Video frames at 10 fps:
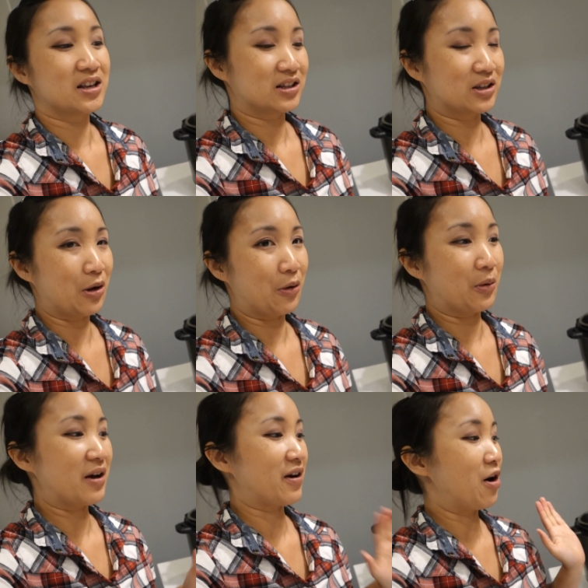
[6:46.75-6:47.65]

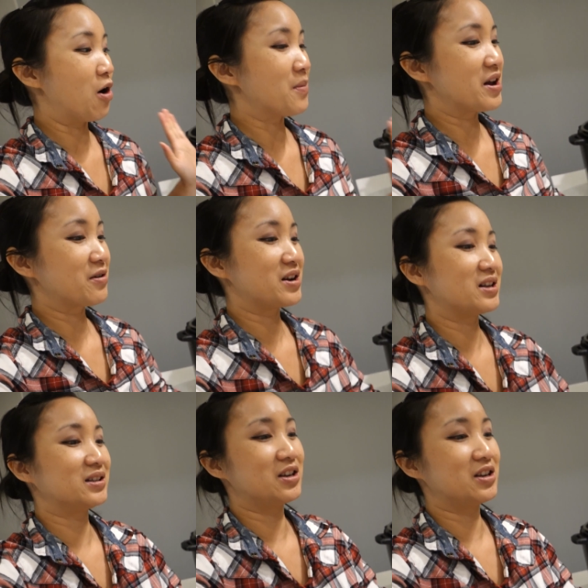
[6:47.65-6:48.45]
So I've got all my ingredients